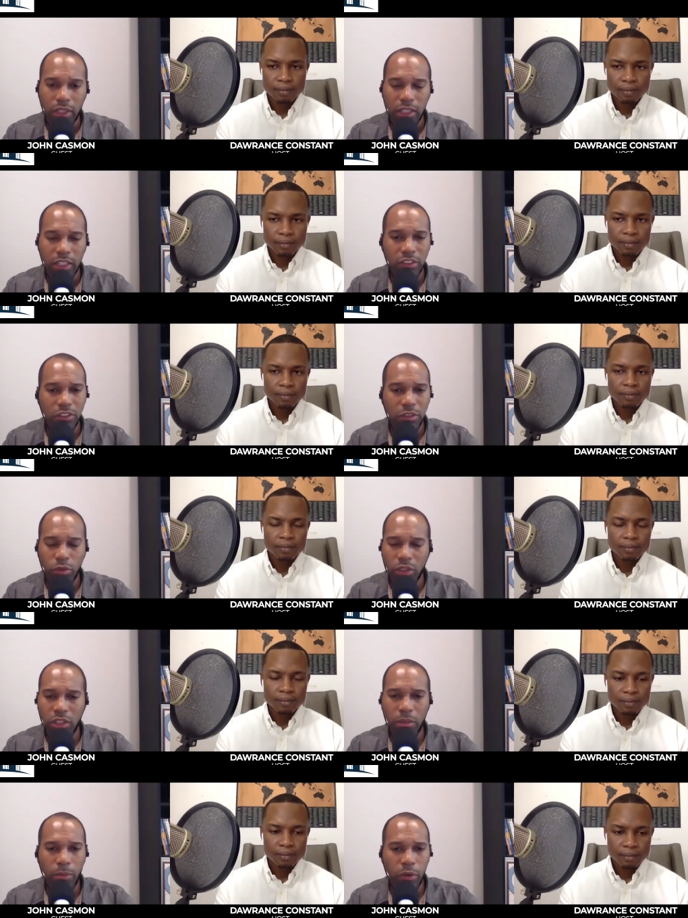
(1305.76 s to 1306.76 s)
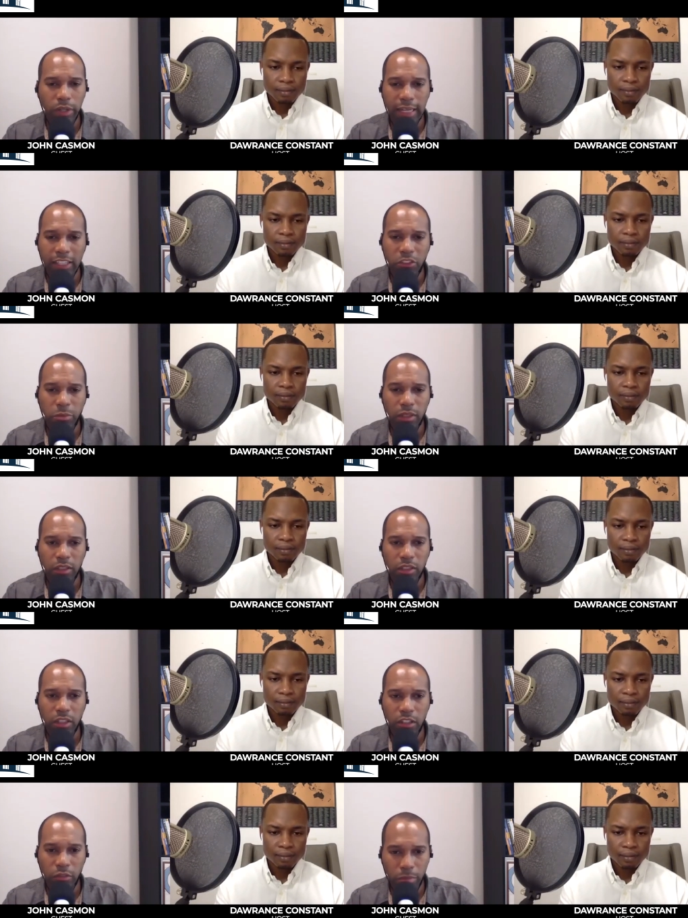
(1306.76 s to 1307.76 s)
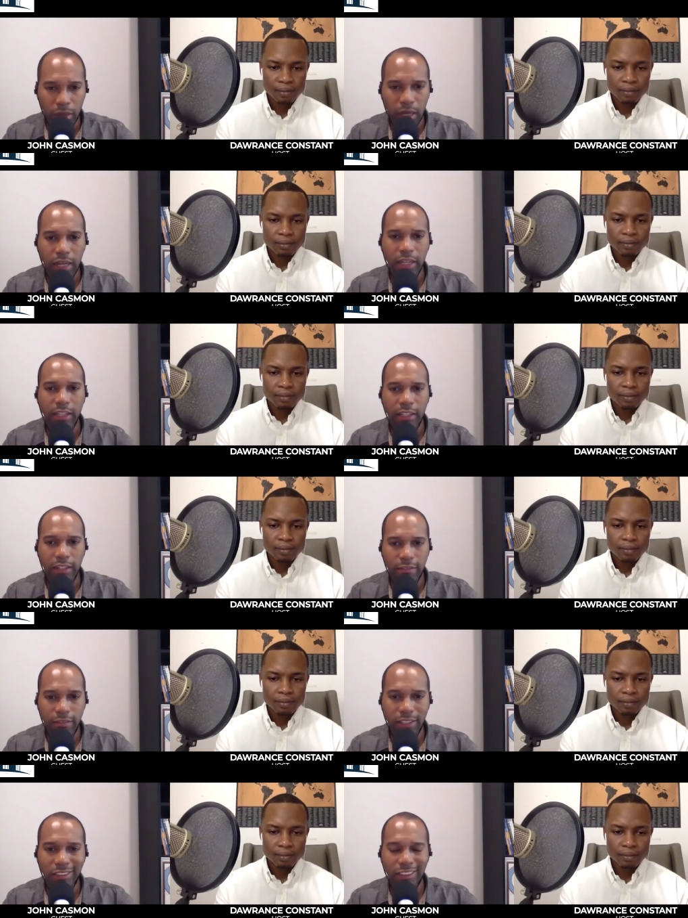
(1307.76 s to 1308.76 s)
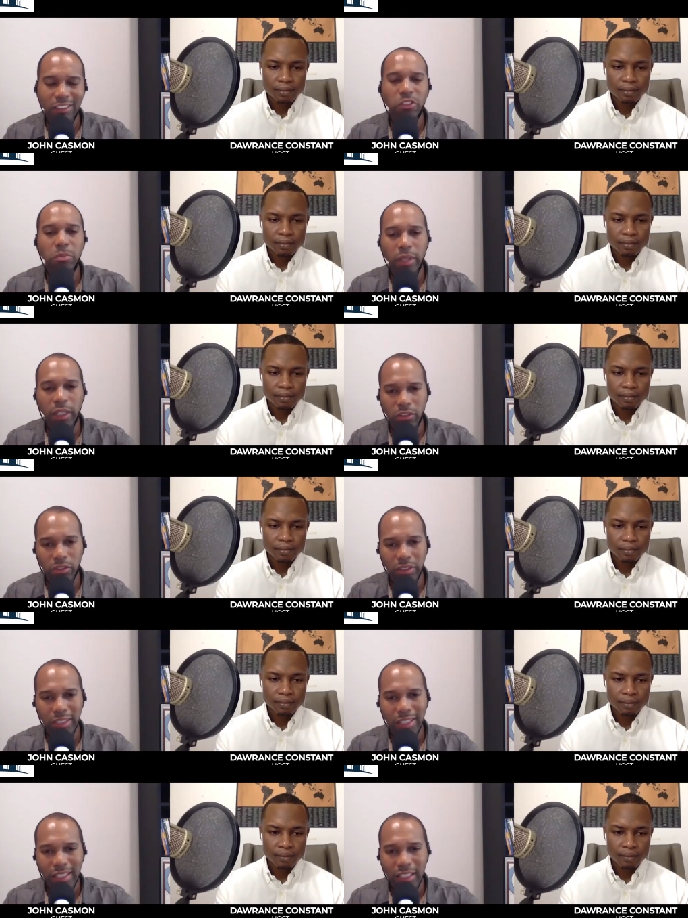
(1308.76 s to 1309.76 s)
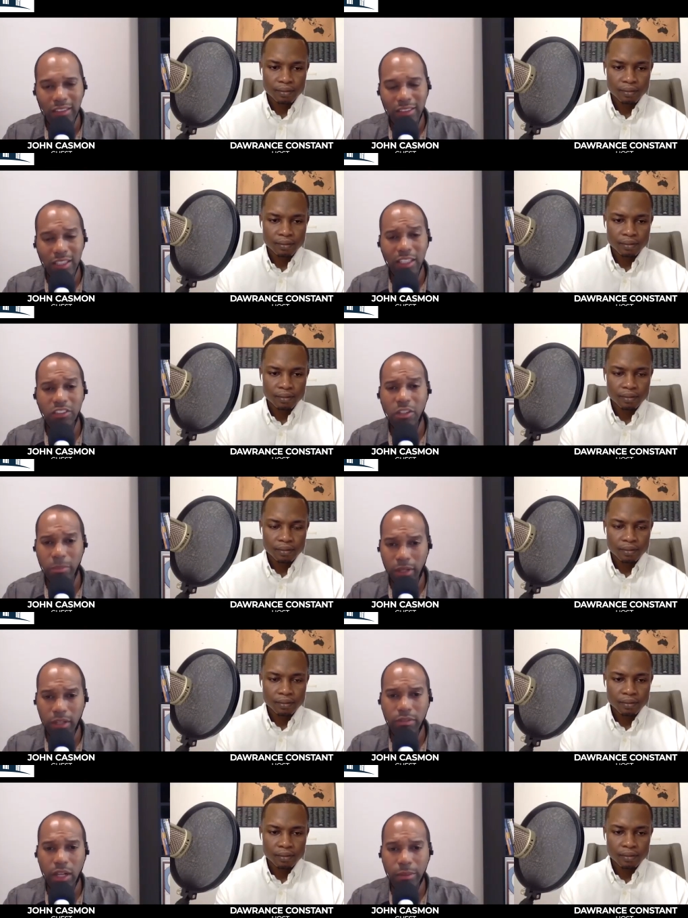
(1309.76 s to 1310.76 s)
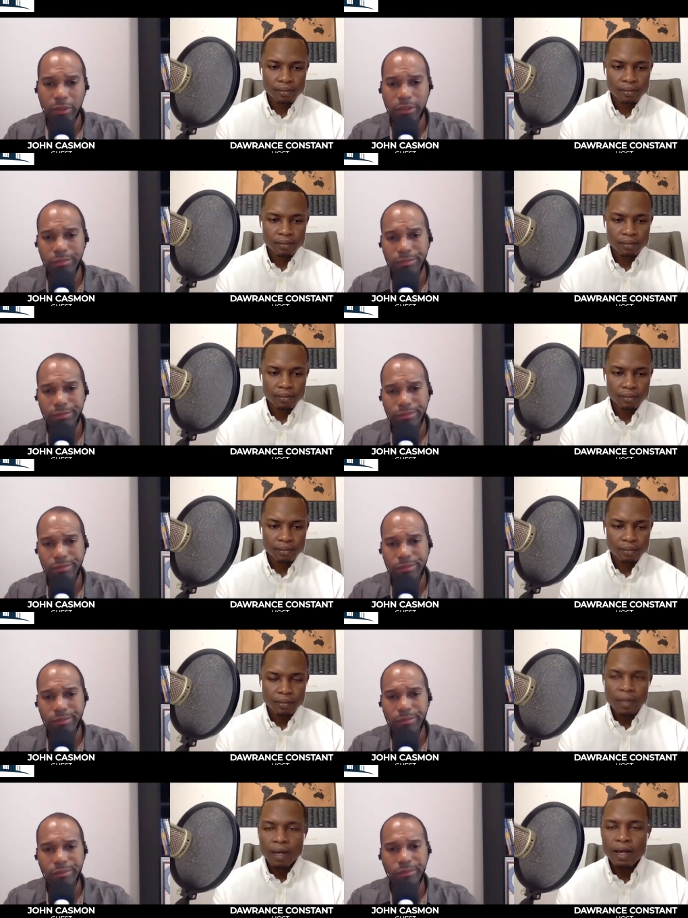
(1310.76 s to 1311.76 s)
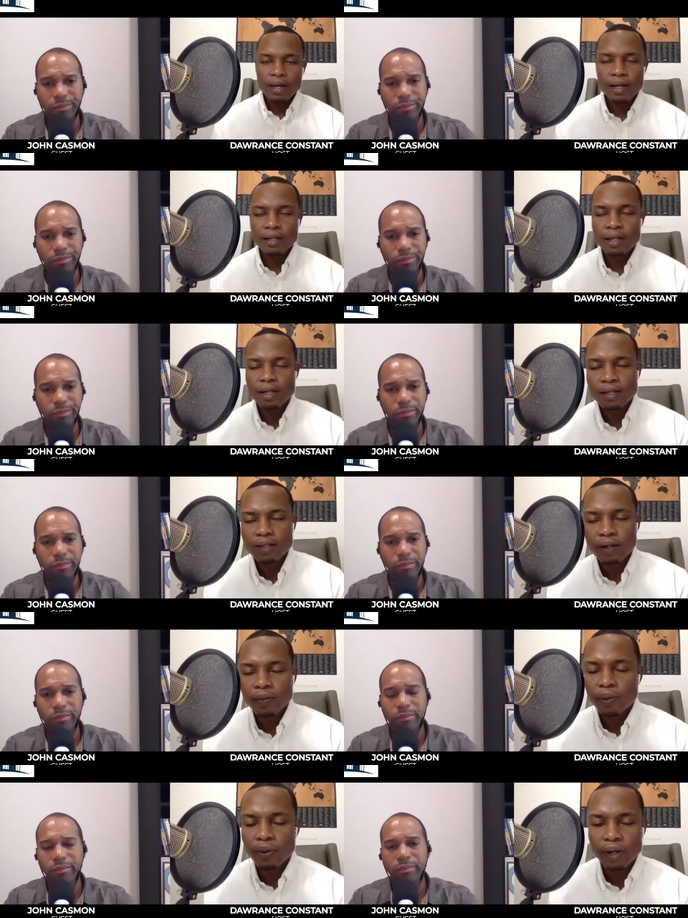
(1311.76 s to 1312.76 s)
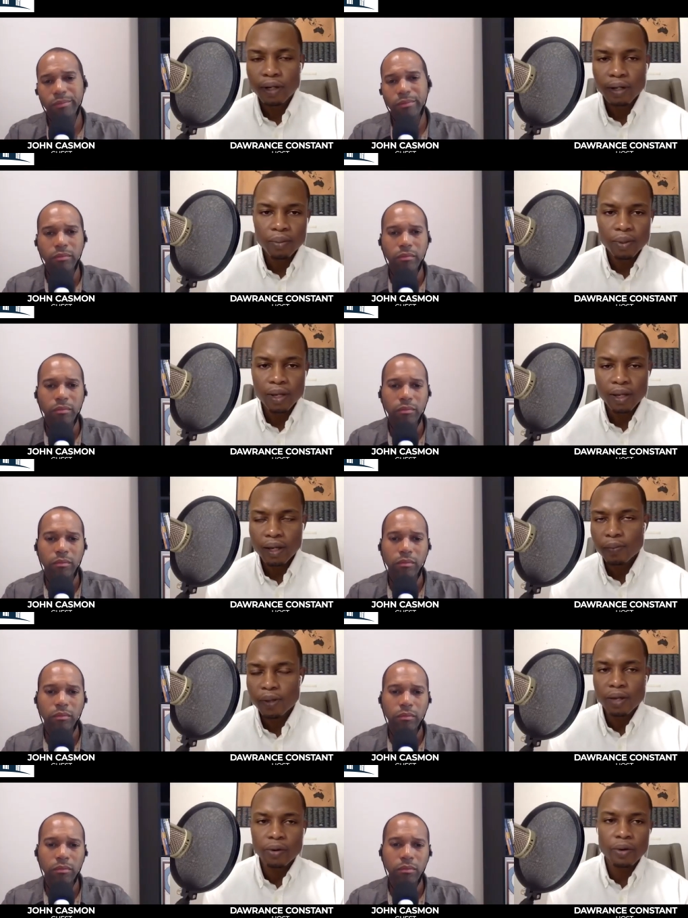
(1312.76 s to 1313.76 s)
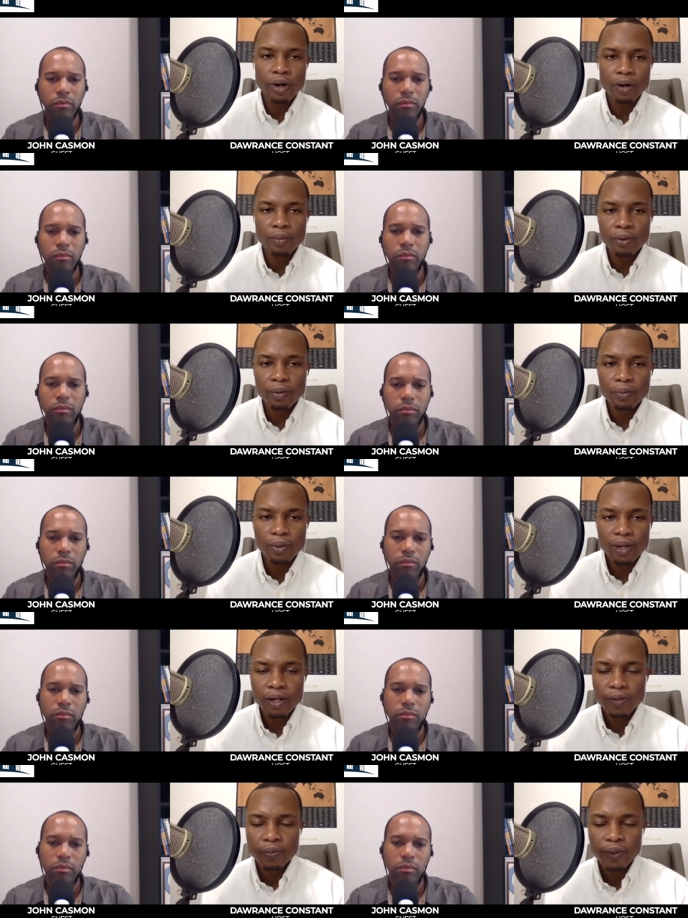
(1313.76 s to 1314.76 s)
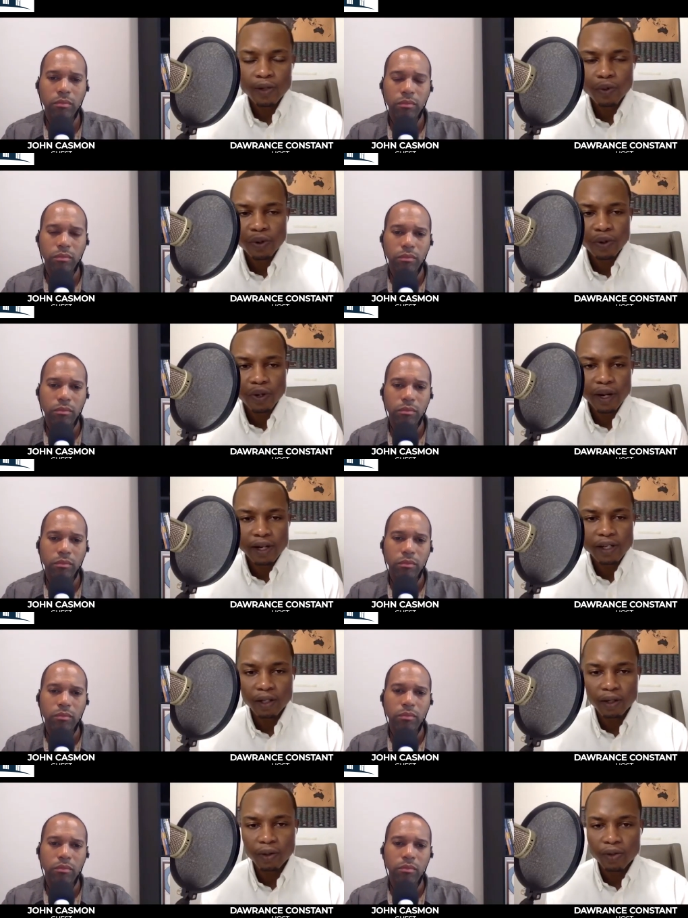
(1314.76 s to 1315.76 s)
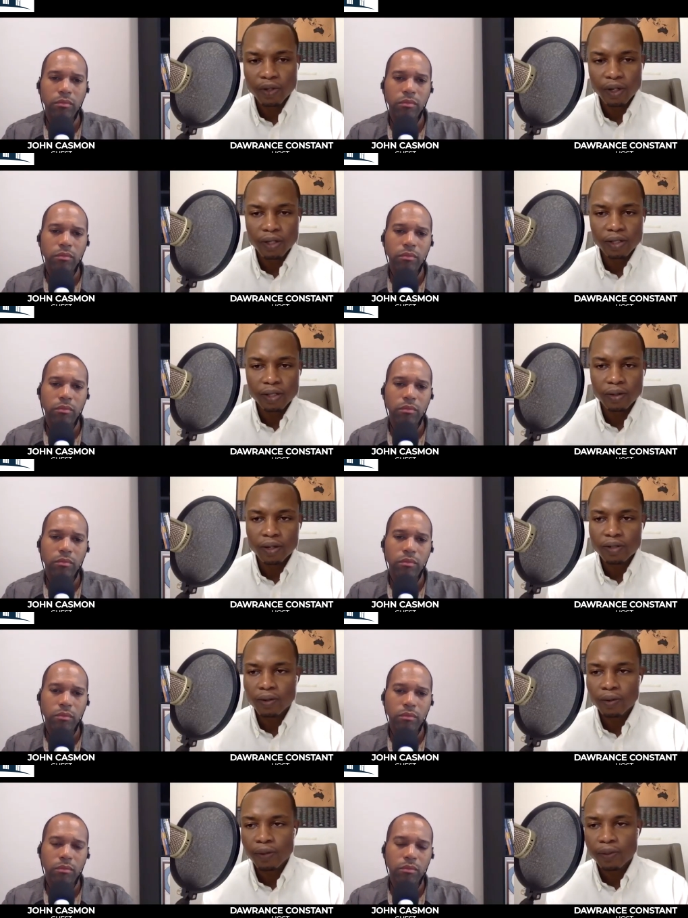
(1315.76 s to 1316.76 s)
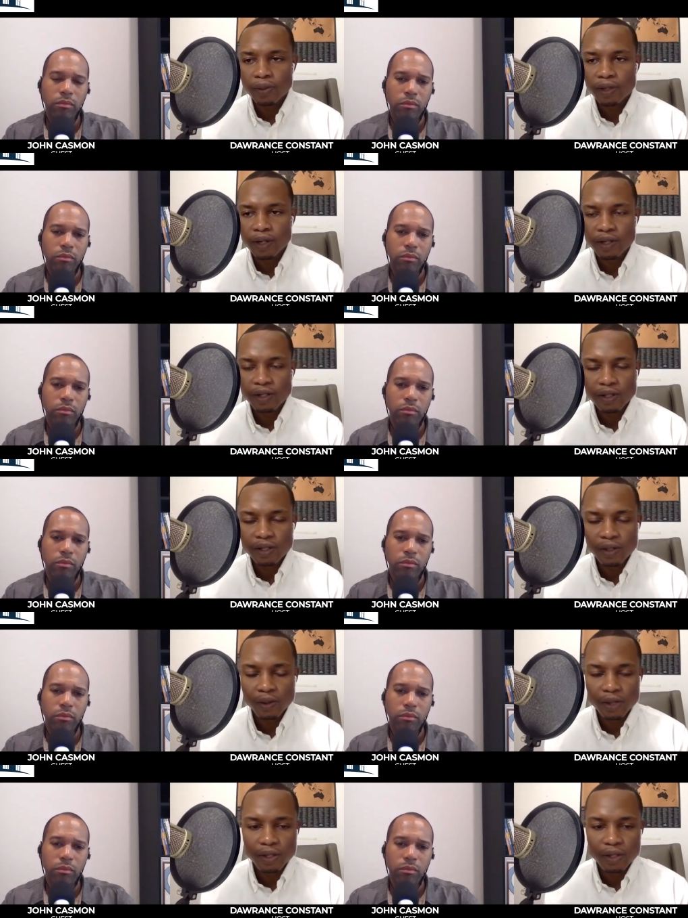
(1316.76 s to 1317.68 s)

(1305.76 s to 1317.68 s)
Speaker 1: It's a really important aspect of buying and investing, especially in today's competitive climate.
Speaker 2: And and that's a good point. Being being credible, being in a space where you can actually close on a deal because your reputation is so